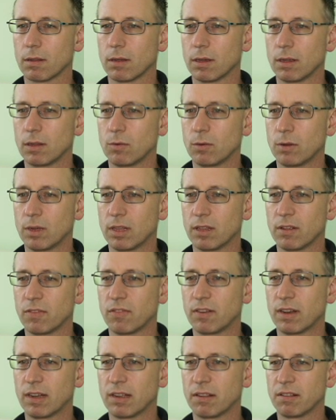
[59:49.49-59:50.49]
How do we get the
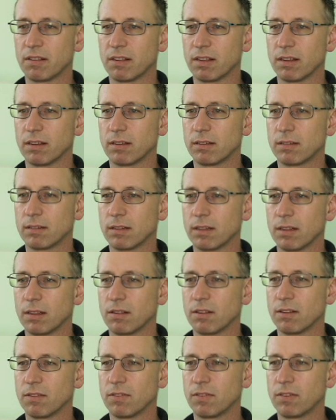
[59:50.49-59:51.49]
flag set?
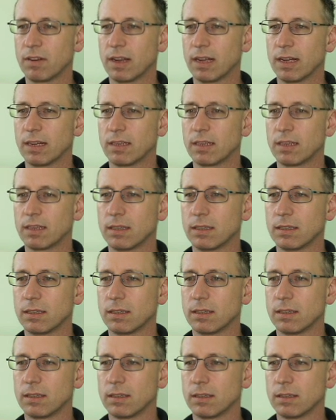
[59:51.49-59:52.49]
There's a flag.
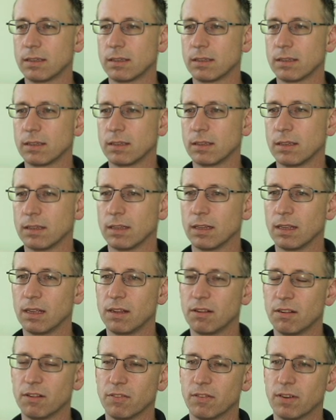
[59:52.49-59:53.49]

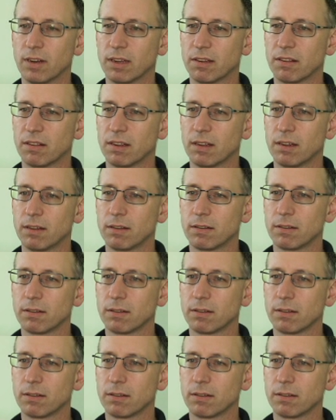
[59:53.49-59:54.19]
There's a flag set.